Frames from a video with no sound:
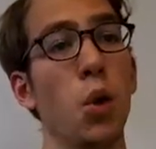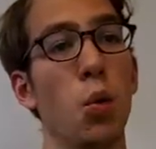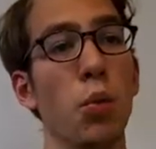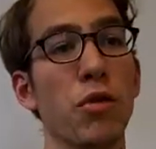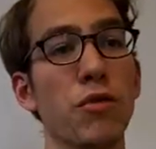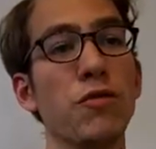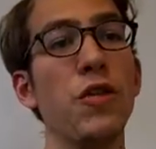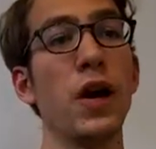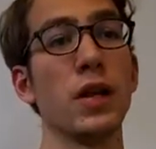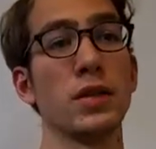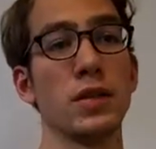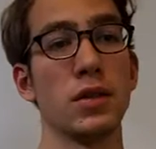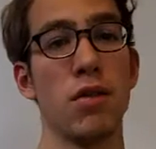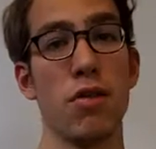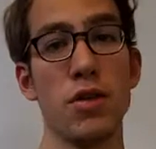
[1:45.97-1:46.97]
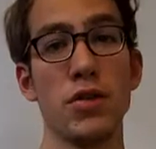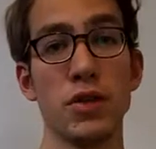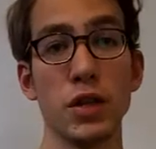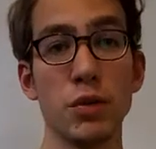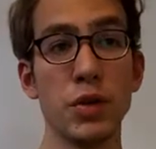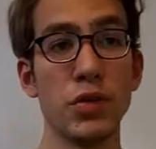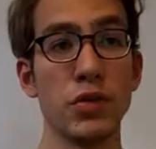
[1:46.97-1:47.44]
we've fought these
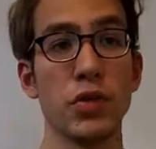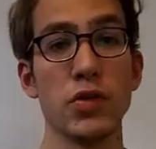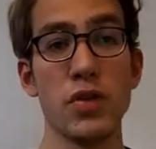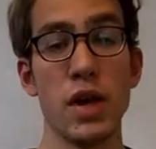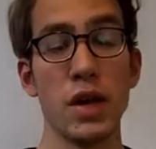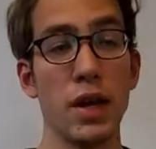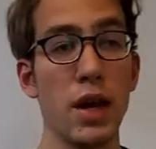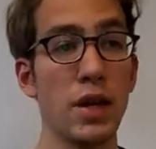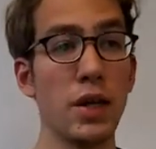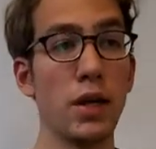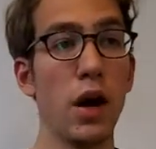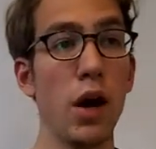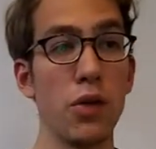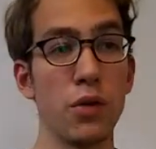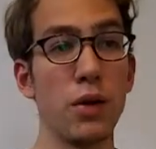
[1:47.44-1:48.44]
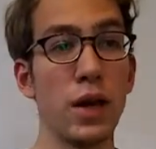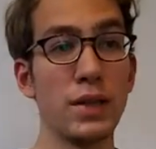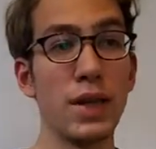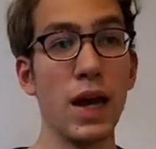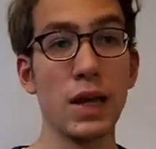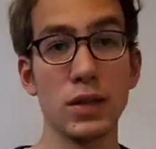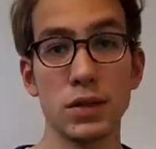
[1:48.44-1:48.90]
increases and any other
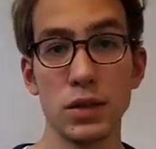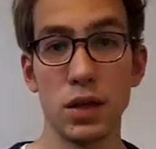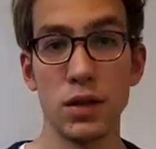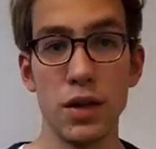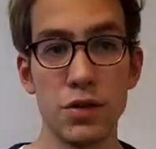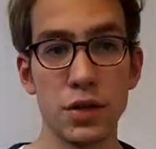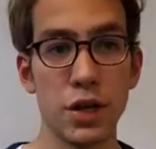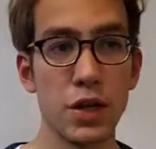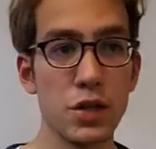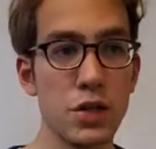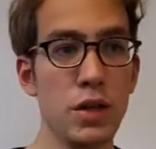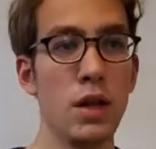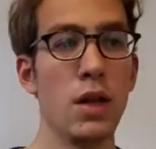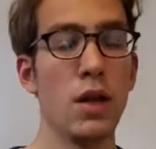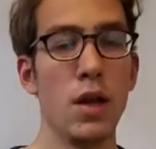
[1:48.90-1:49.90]
attacks on education